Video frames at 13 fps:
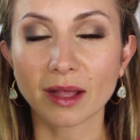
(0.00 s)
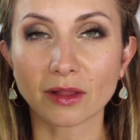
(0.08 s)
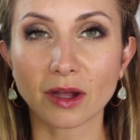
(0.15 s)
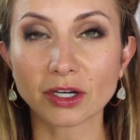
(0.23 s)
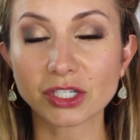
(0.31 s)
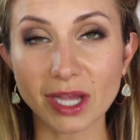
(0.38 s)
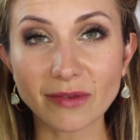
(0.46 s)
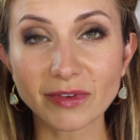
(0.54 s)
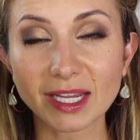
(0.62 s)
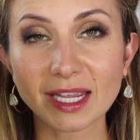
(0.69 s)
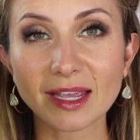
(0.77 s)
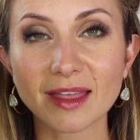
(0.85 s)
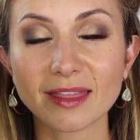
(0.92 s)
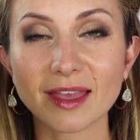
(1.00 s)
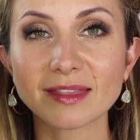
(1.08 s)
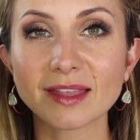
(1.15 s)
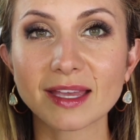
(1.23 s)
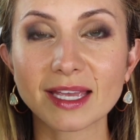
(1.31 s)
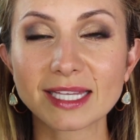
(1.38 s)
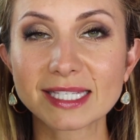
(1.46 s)
longevity than
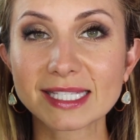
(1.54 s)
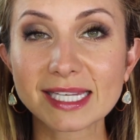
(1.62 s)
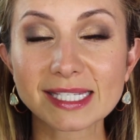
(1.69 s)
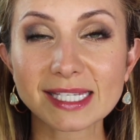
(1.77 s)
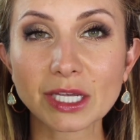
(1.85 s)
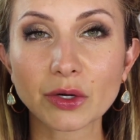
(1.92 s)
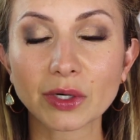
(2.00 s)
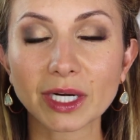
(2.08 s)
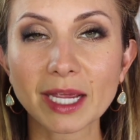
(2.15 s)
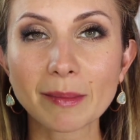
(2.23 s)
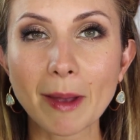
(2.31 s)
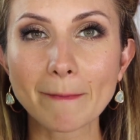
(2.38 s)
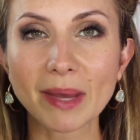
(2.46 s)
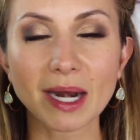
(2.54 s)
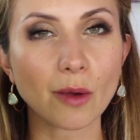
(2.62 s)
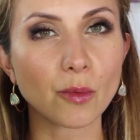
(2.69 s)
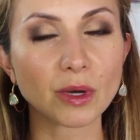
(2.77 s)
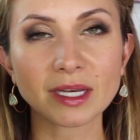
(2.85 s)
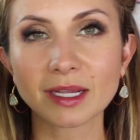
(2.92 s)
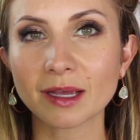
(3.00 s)
the It CC cream, but I
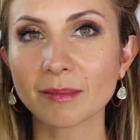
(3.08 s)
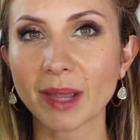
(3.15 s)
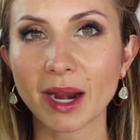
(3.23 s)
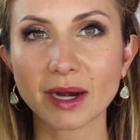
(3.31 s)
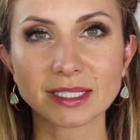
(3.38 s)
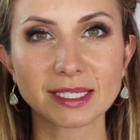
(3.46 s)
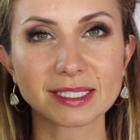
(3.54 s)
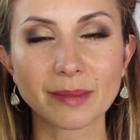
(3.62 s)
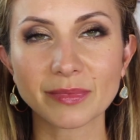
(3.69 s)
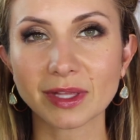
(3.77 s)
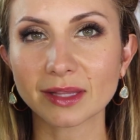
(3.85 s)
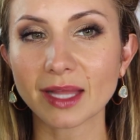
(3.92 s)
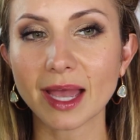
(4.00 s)
wouldn't compare it to something